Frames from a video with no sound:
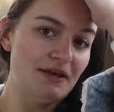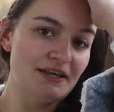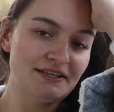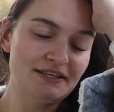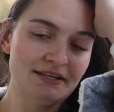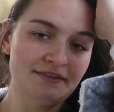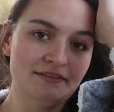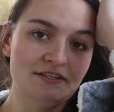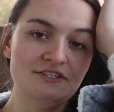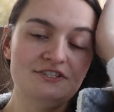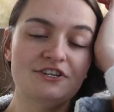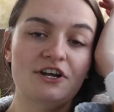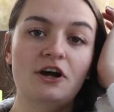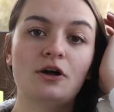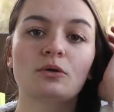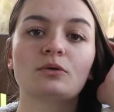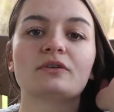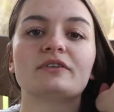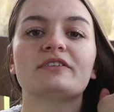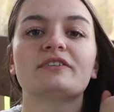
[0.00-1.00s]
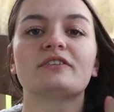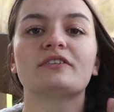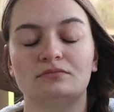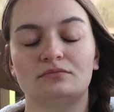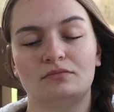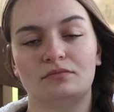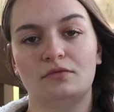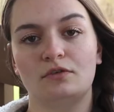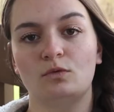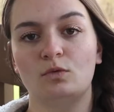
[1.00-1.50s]
Making the jokes,
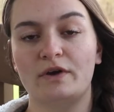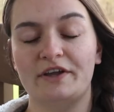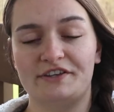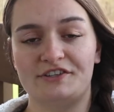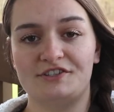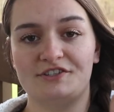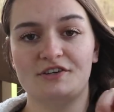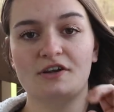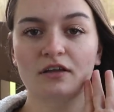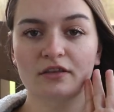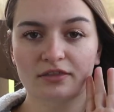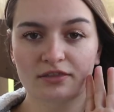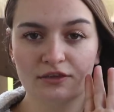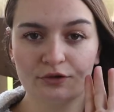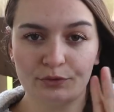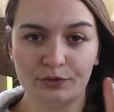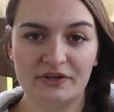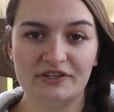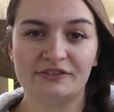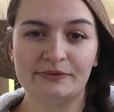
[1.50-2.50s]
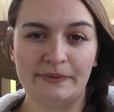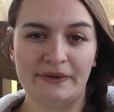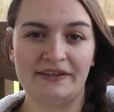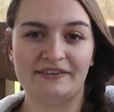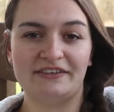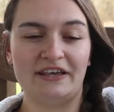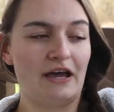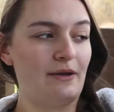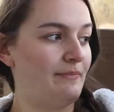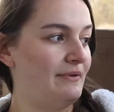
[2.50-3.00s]
which the reason why
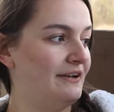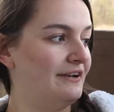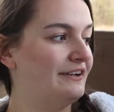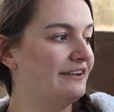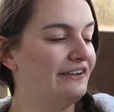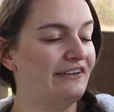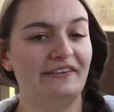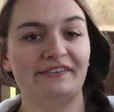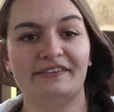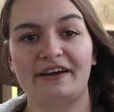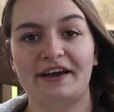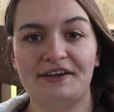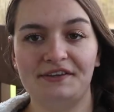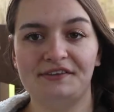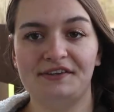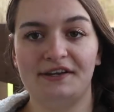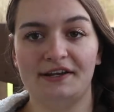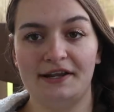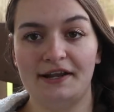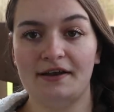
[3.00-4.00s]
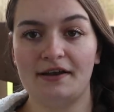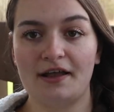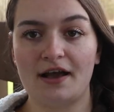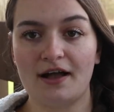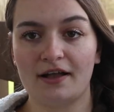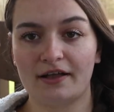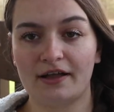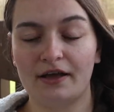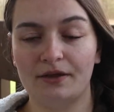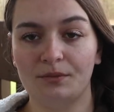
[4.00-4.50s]
this happened is I didn't,
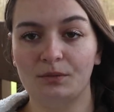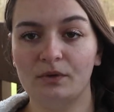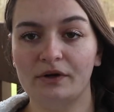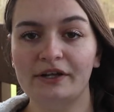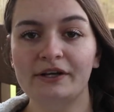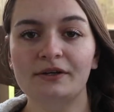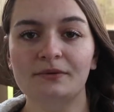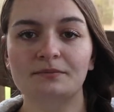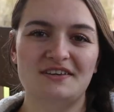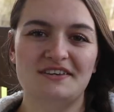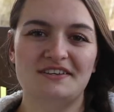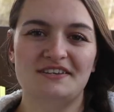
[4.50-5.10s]
knock on wood.